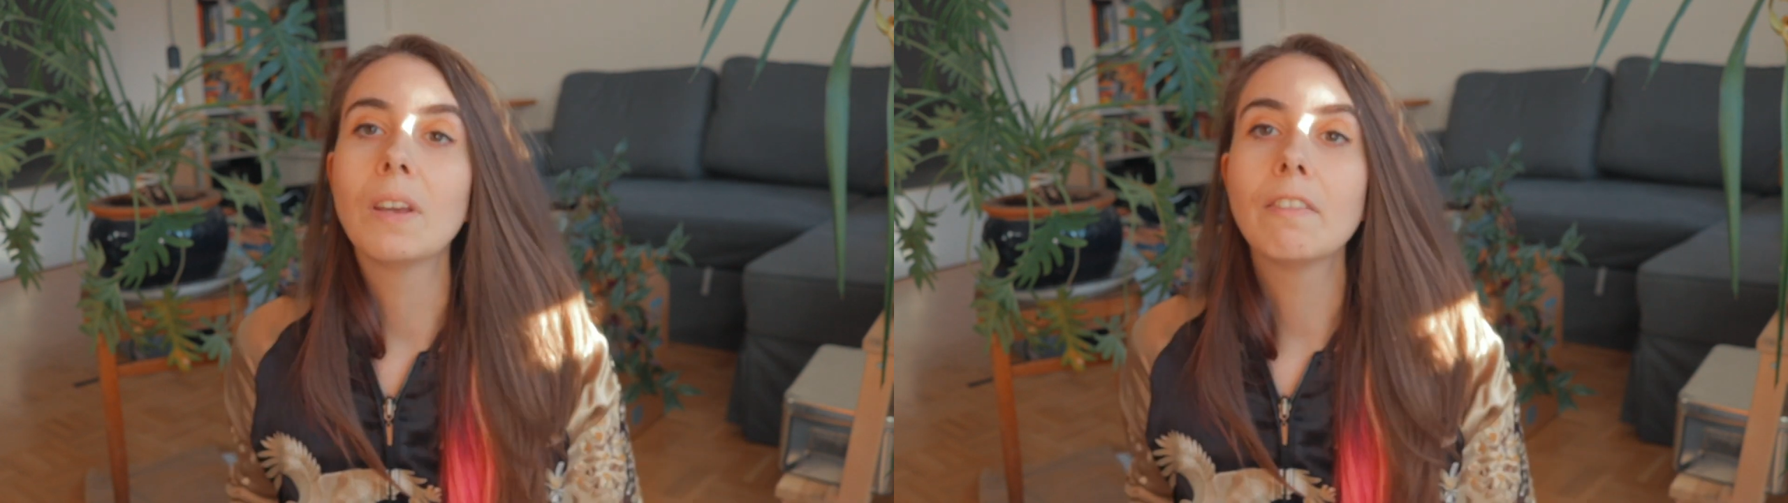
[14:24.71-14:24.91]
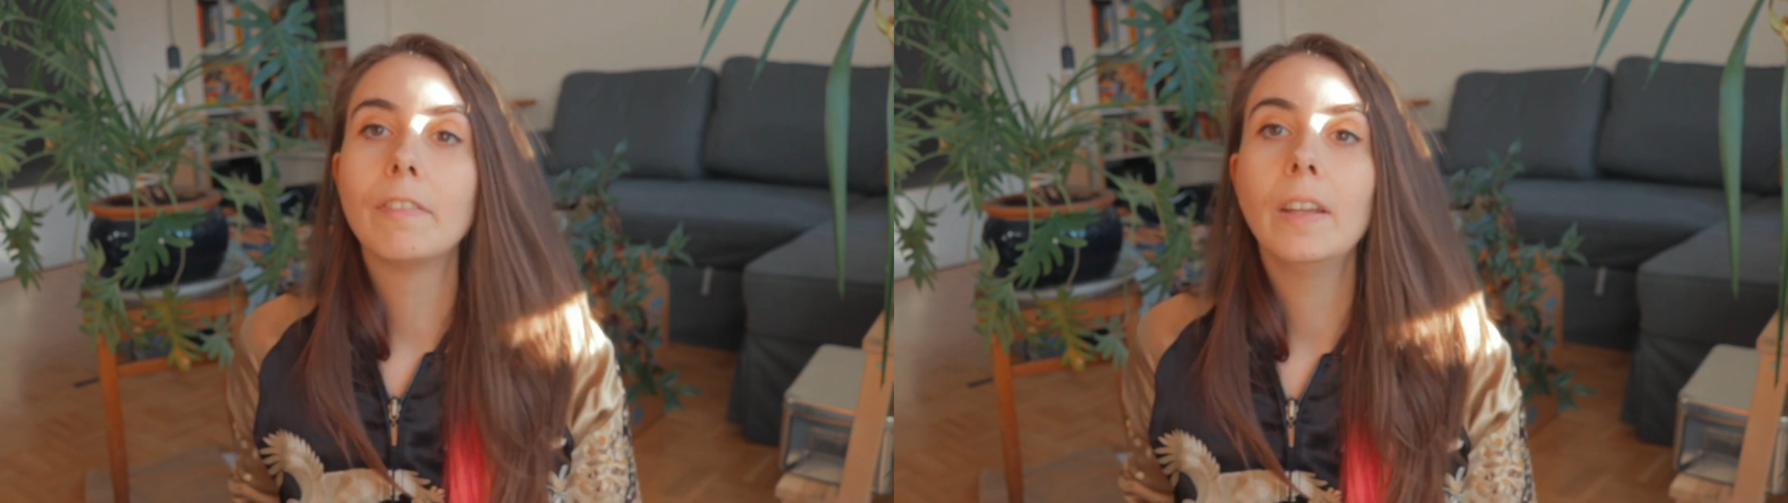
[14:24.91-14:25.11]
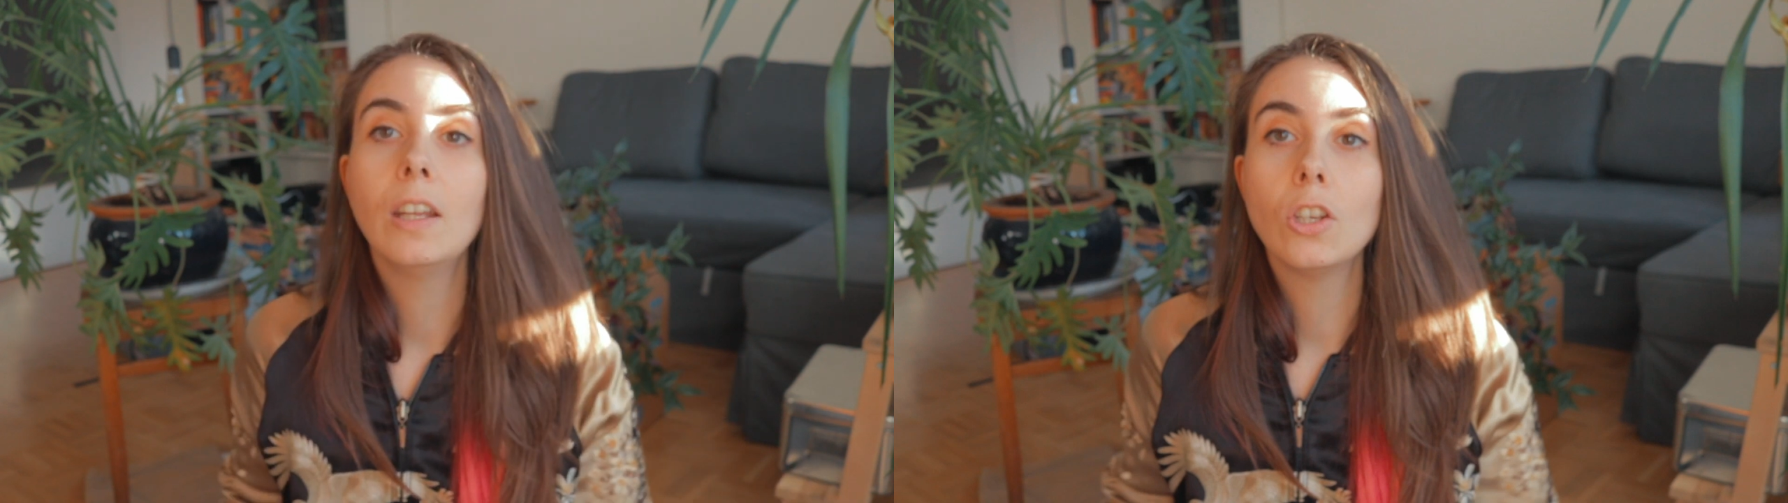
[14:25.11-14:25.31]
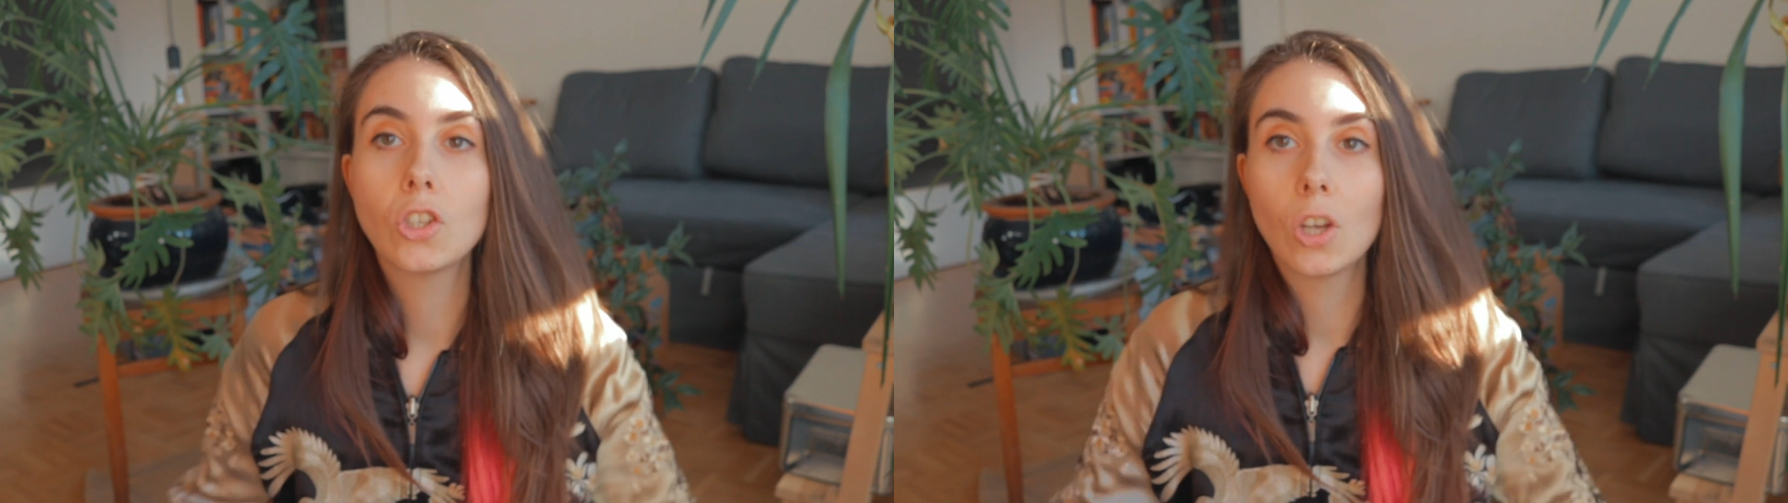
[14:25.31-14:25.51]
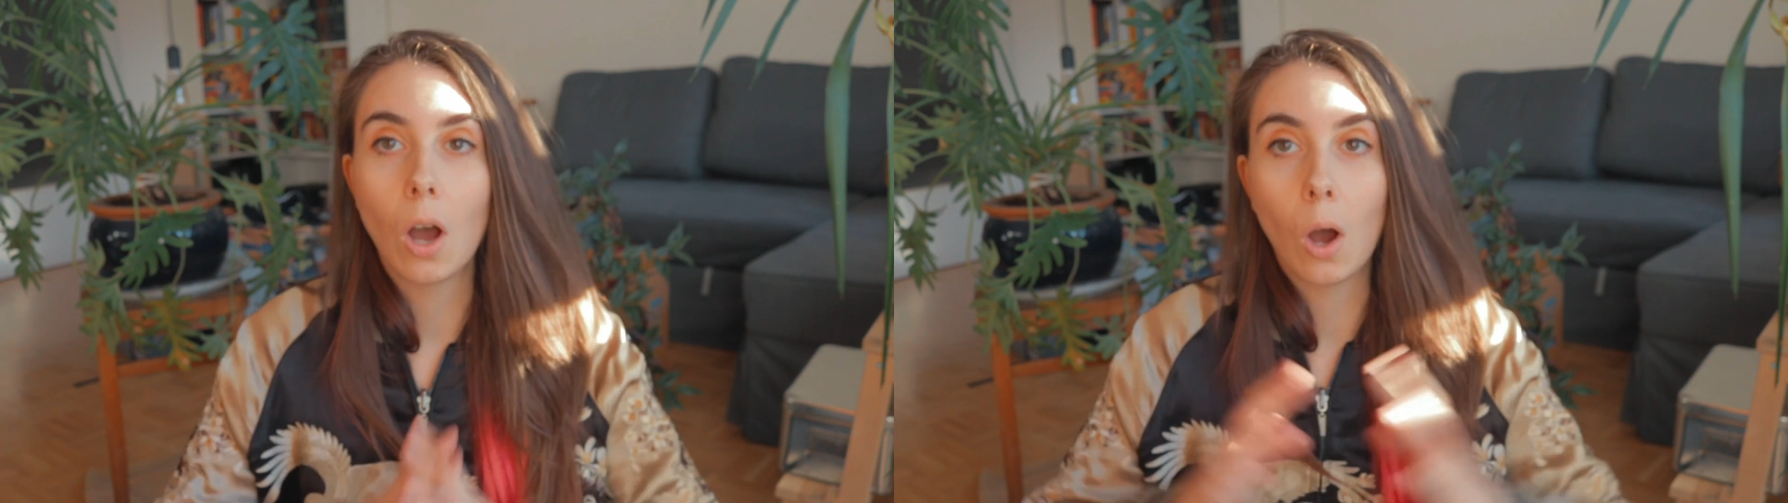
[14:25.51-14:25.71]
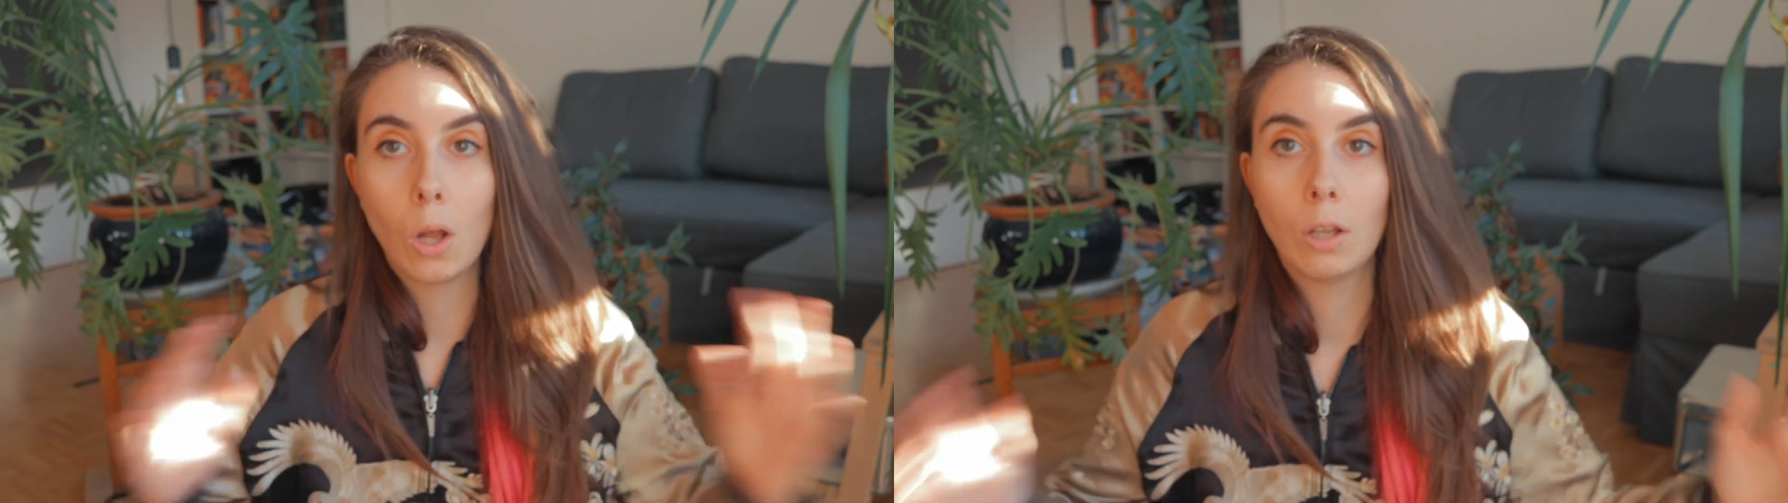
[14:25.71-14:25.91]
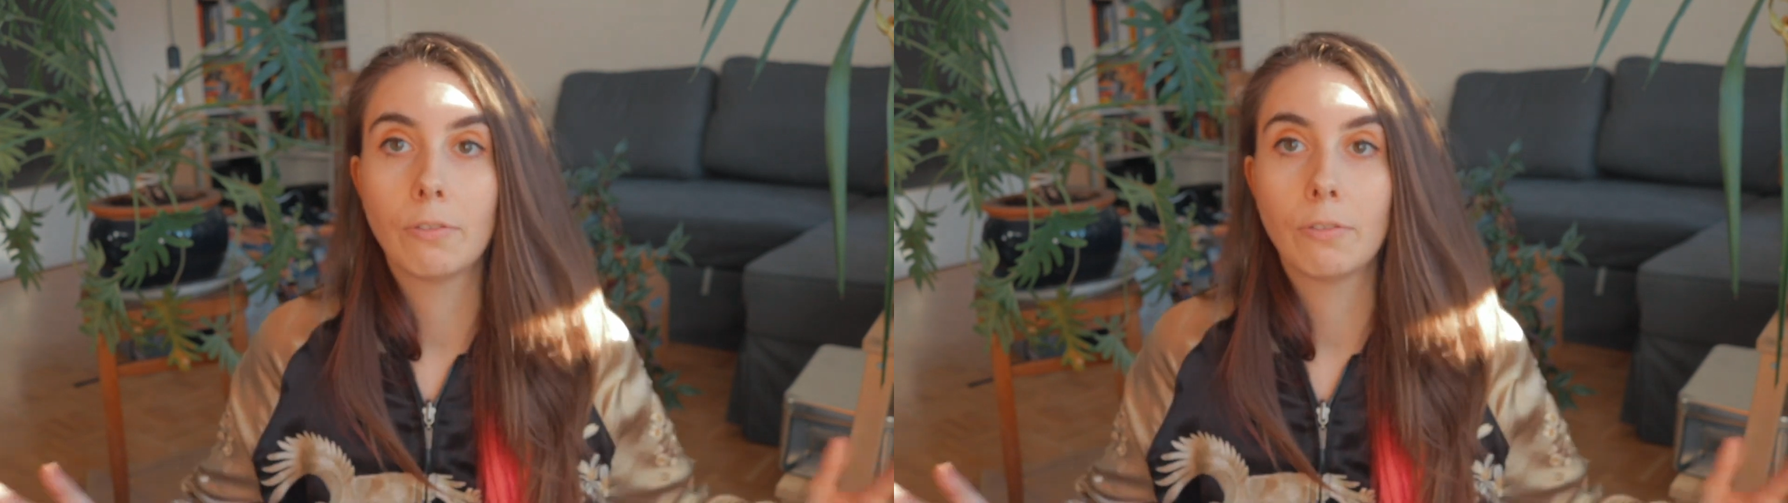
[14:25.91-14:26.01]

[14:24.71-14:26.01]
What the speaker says: We finished all